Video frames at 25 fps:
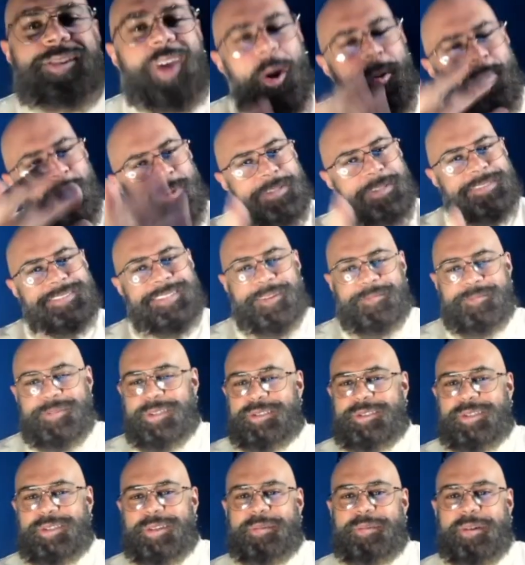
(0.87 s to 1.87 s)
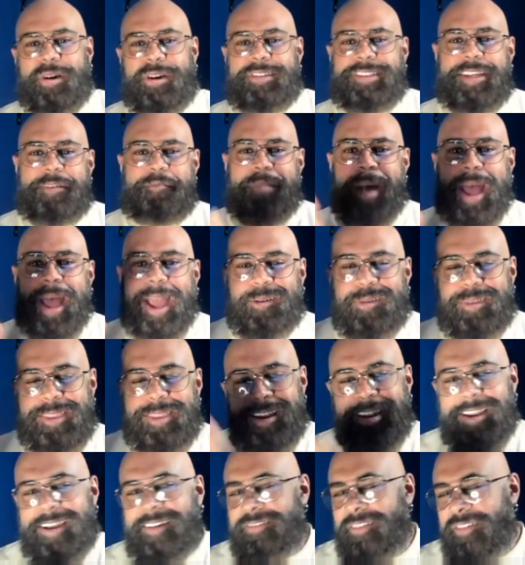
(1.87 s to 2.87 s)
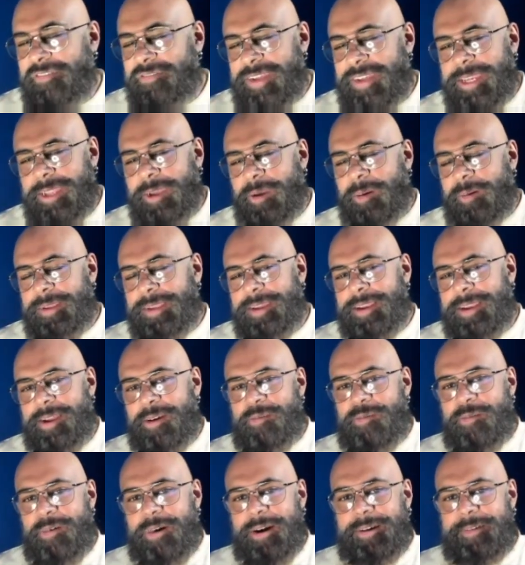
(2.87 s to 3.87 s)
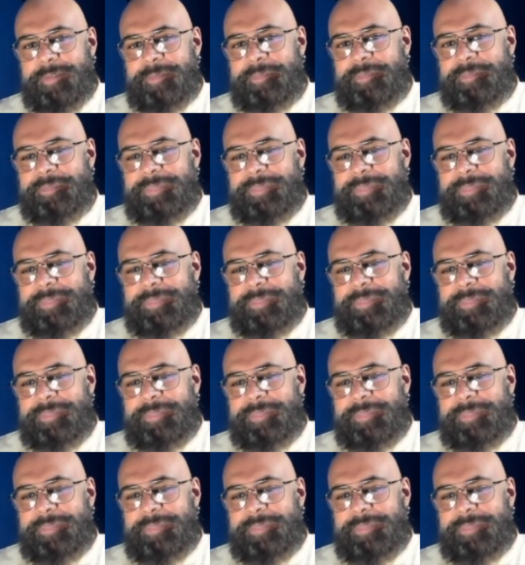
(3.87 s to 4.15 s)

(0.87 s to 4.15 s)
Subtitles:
what's up YouTube? Ozzy back with another video, and you know what?